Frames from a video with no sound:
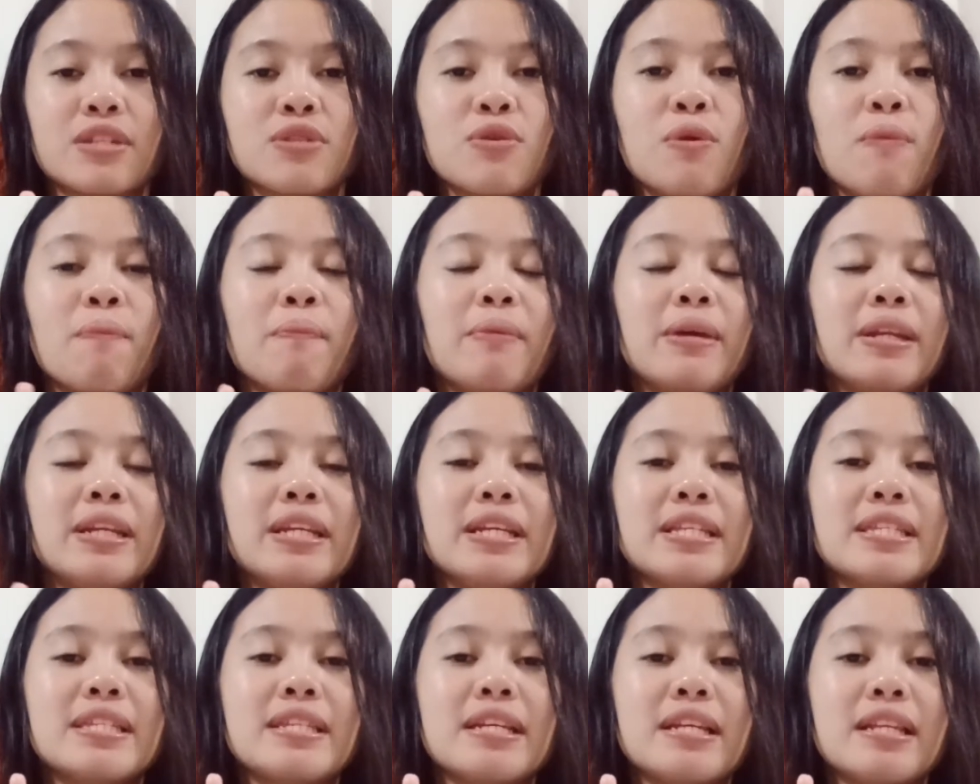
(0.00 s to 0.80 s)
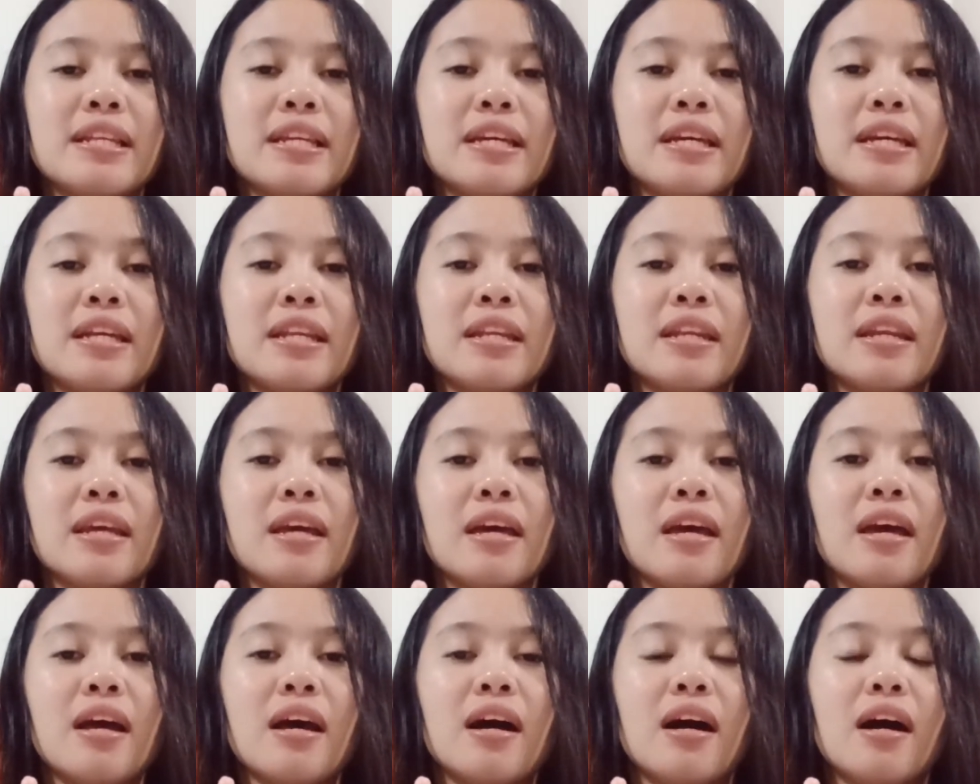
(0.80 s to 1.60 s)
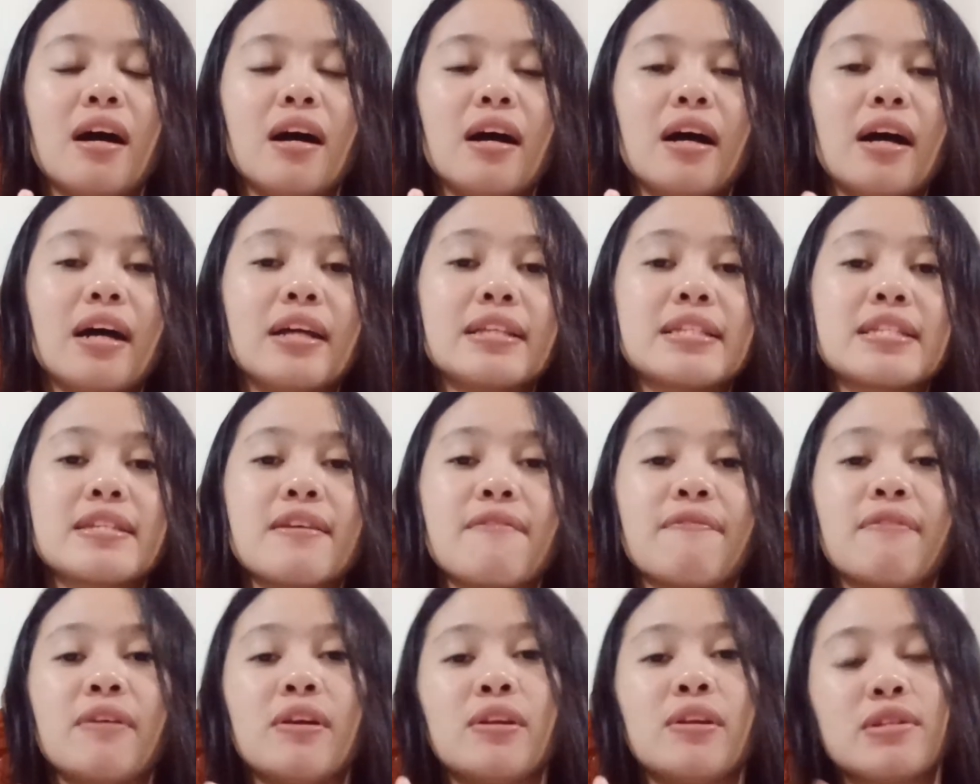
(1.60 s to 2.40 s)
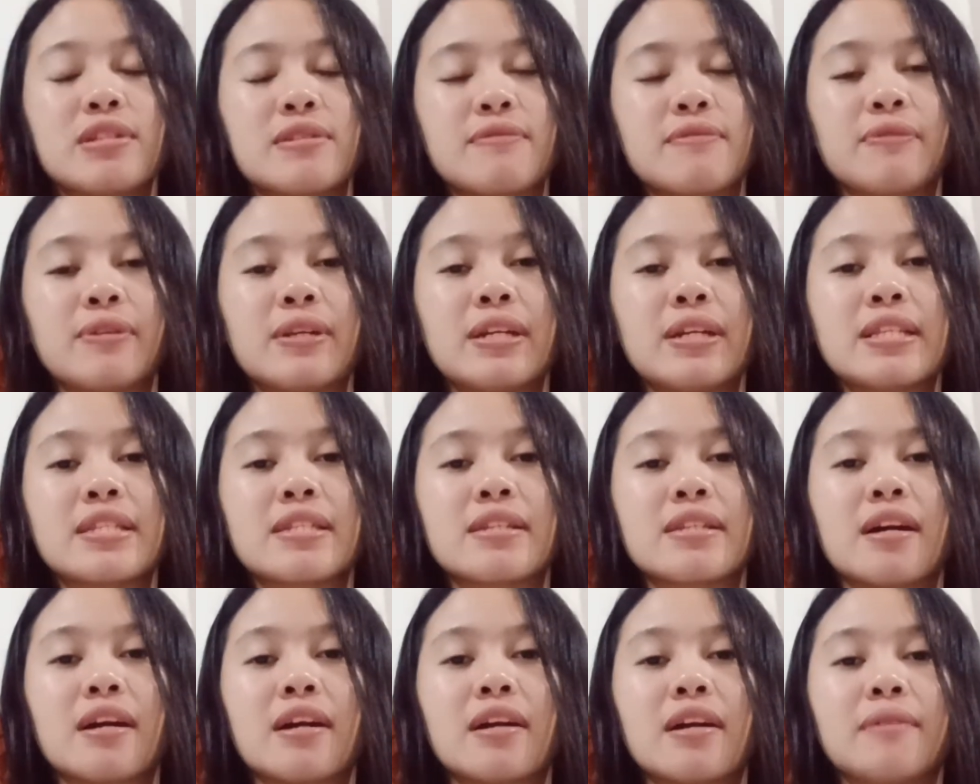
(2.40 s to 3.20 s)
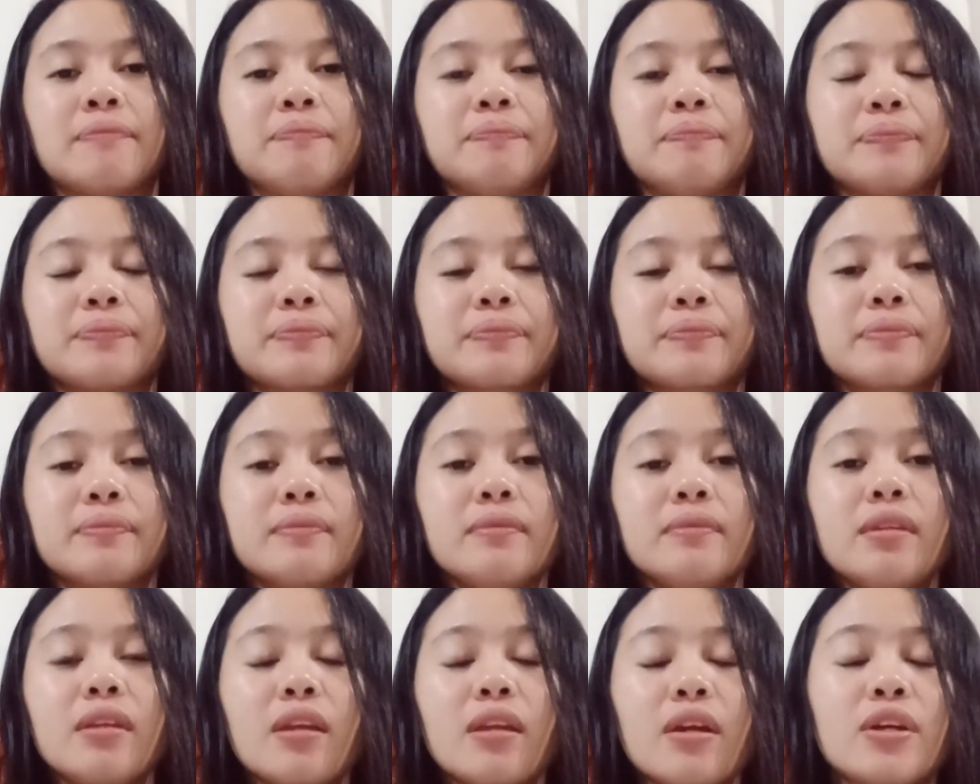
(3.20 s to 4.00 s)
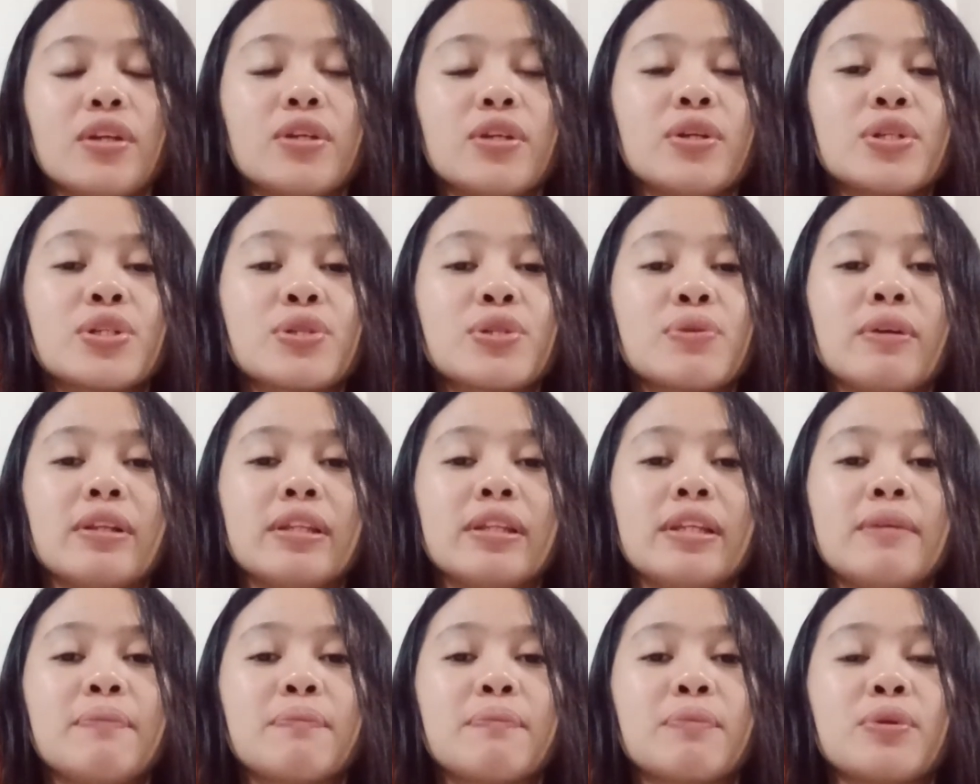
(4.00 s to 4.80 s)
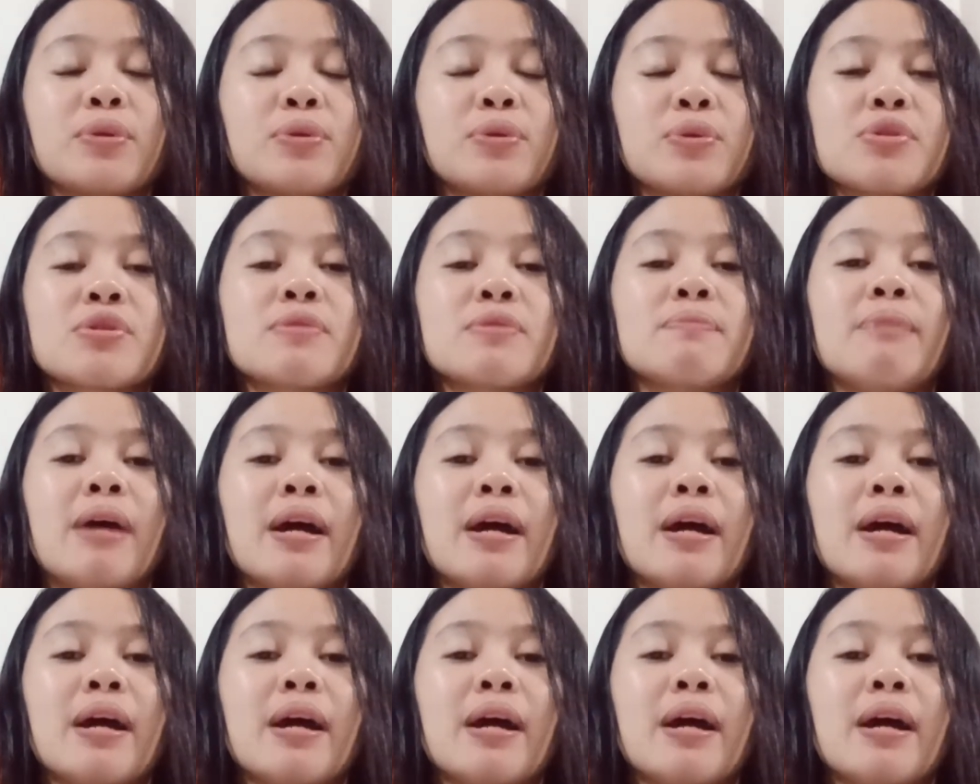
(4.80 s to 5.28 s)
So penicillin and cephalosporins are usually produced